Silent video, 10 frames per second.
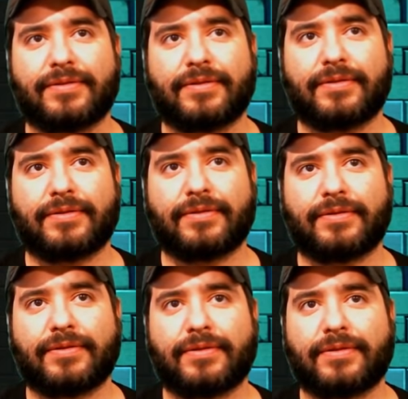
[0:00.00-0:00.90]

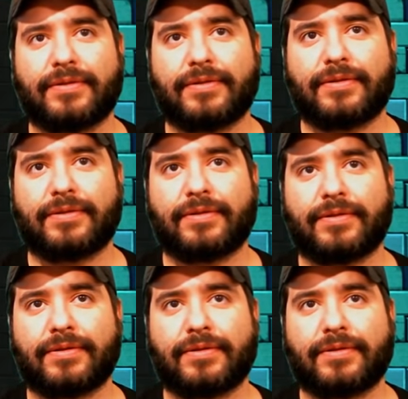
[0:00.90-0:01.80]

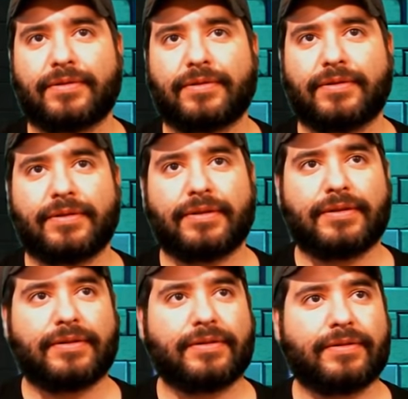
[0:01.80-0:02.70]

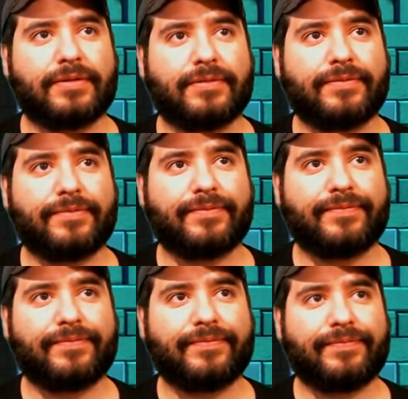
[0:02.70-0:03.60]
[no speech]